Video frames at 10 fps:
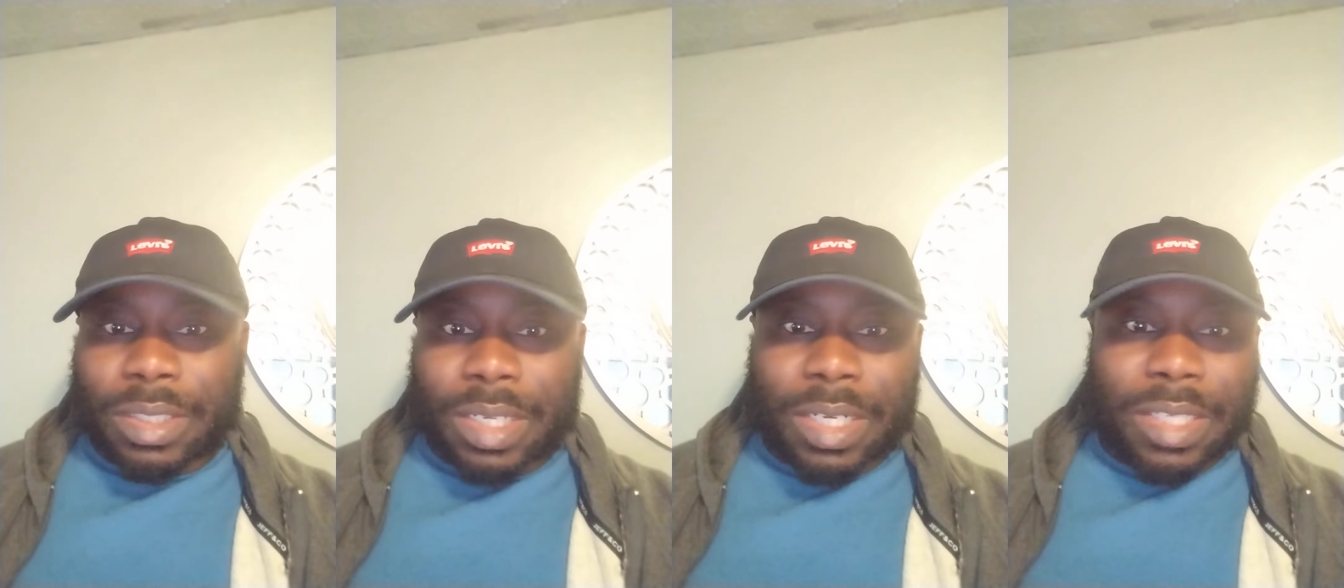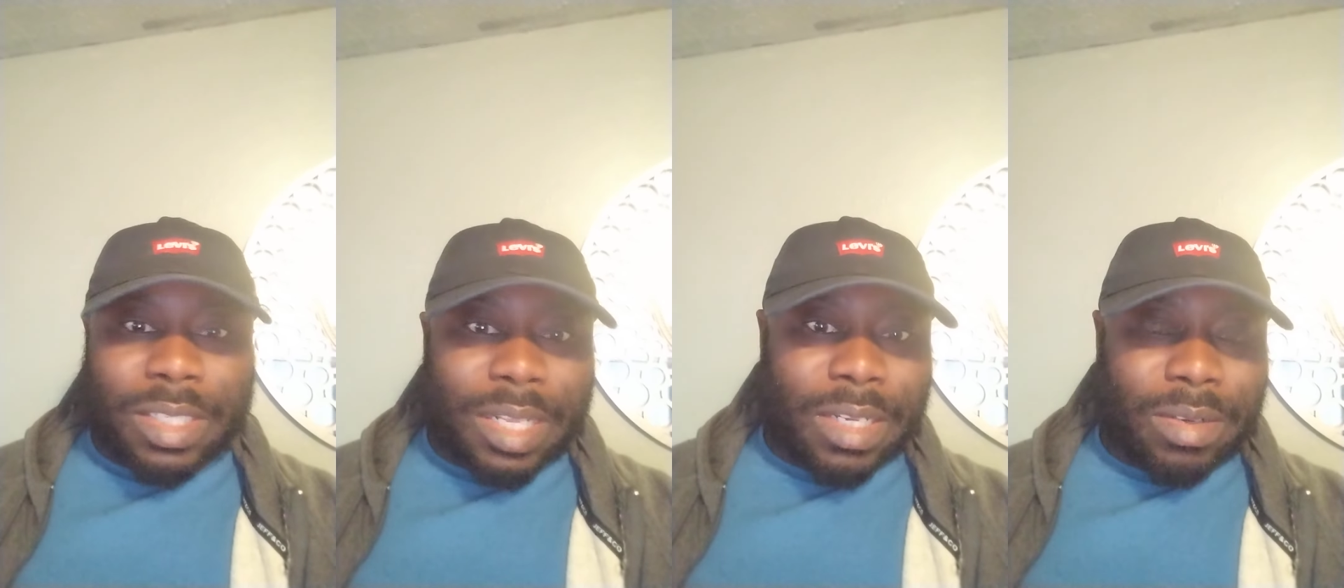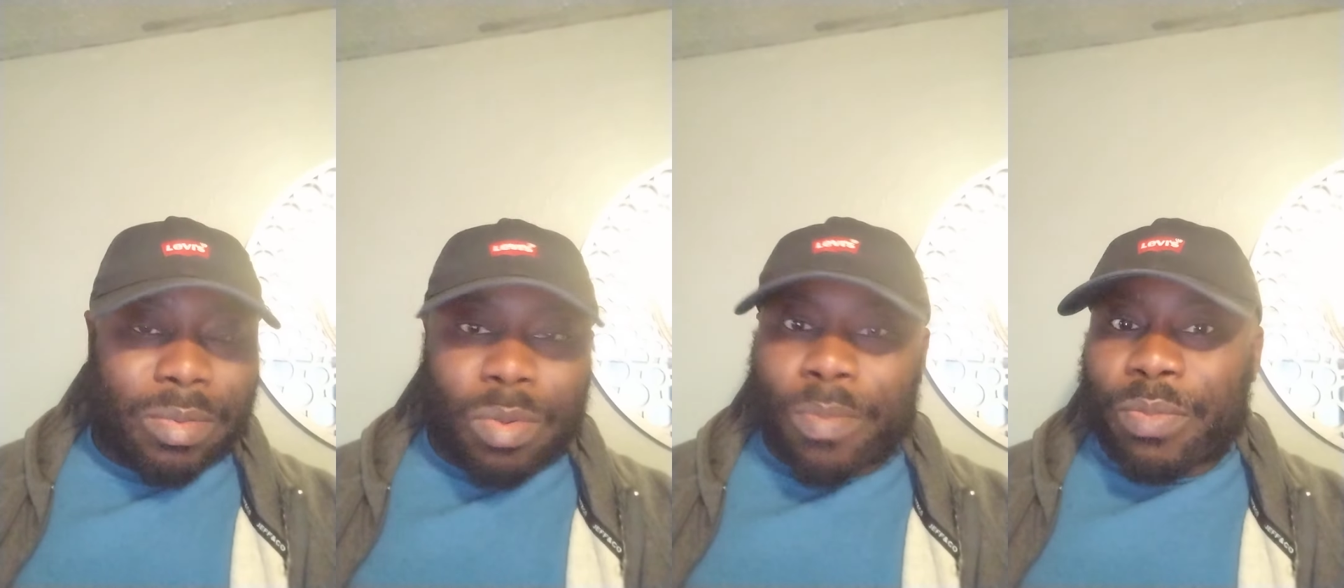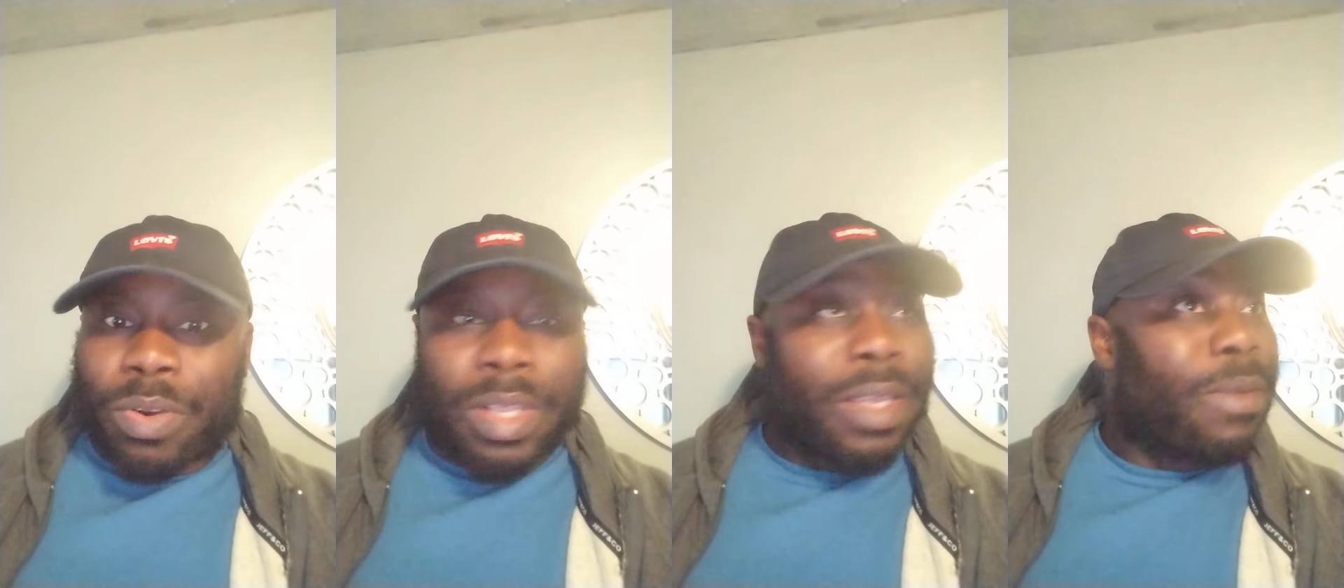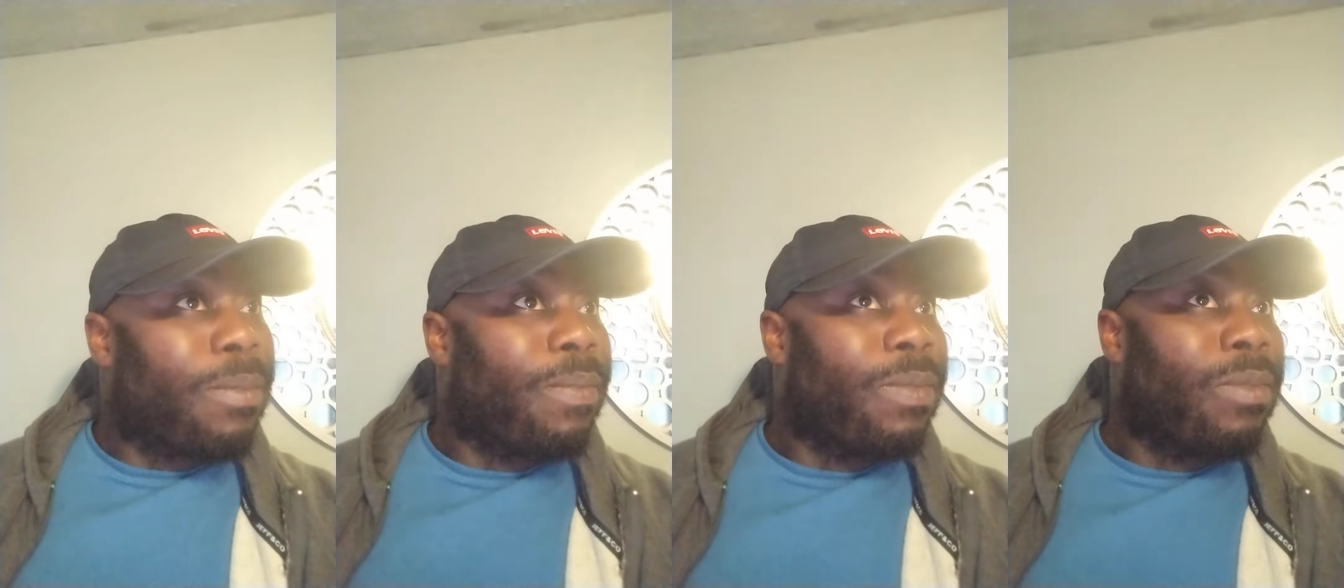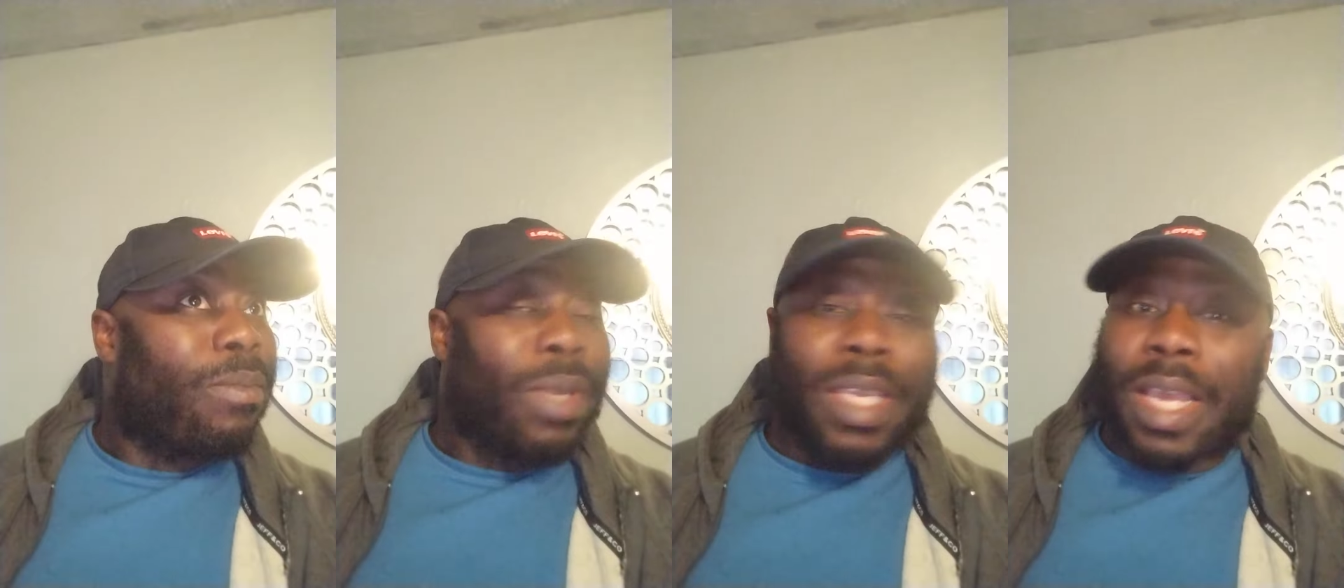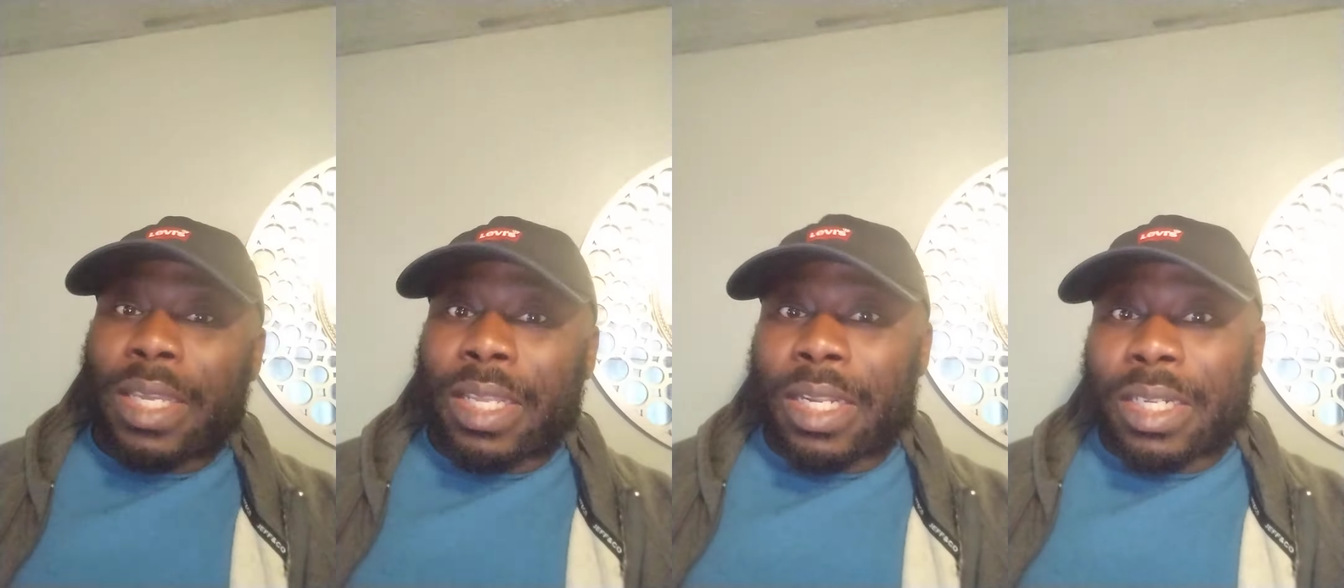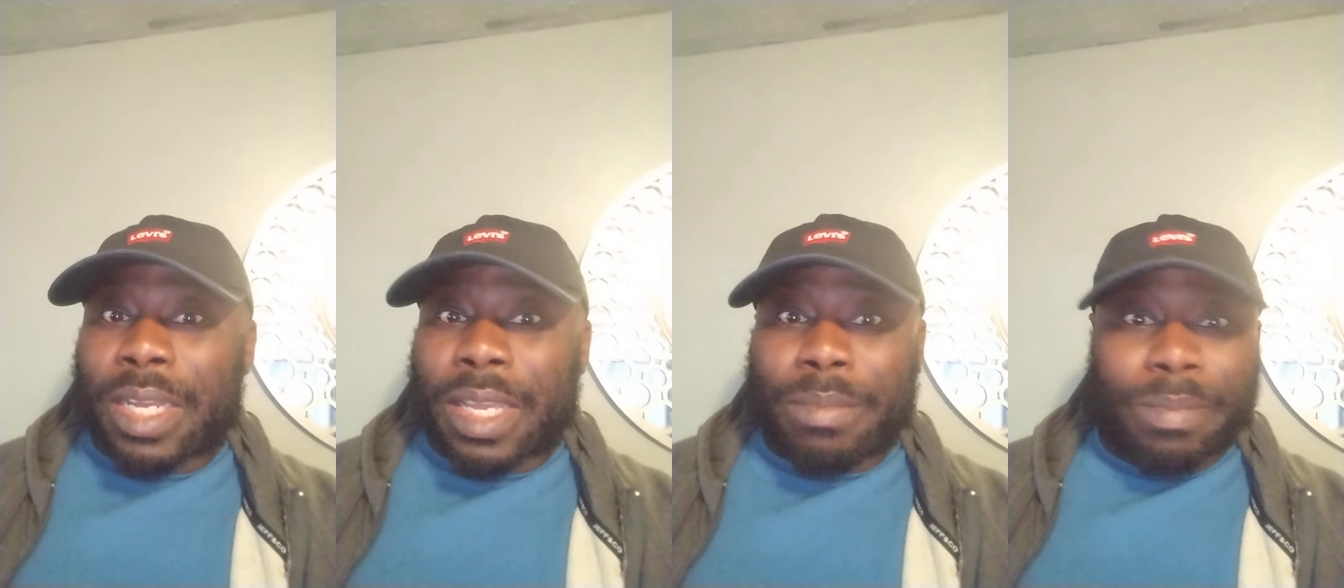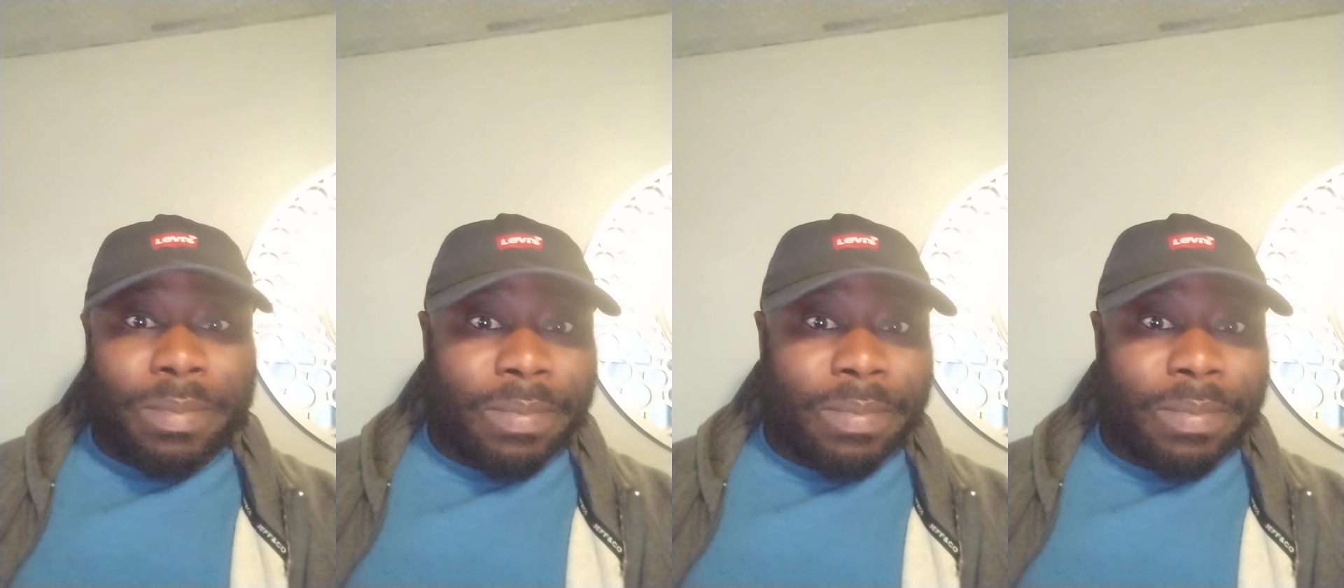You understand? Hopefully, we can get the time.